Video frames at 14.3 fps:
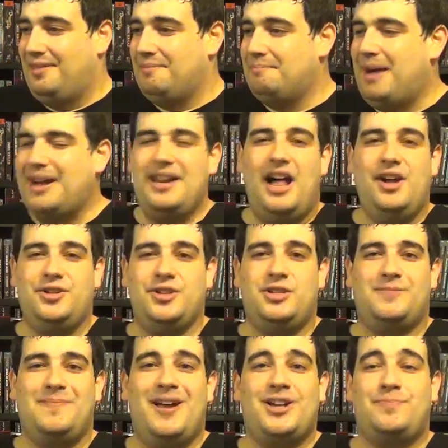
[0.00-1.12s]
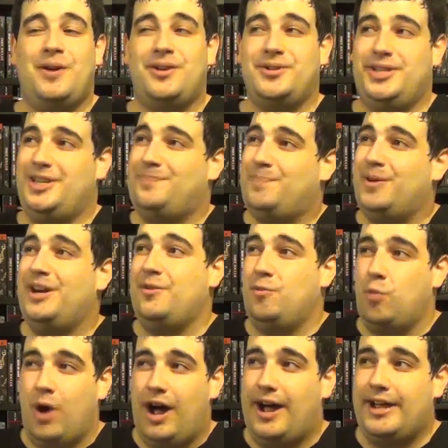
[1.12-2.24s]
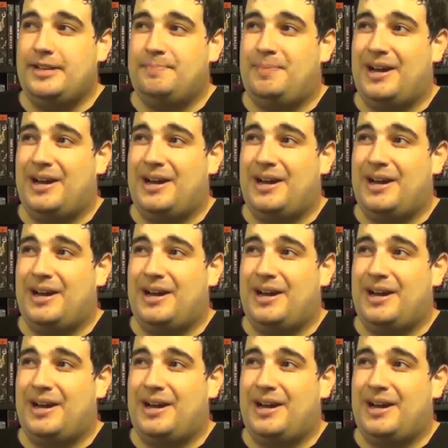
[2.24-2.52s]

My knowledge in Smash Brothers is pretty wide,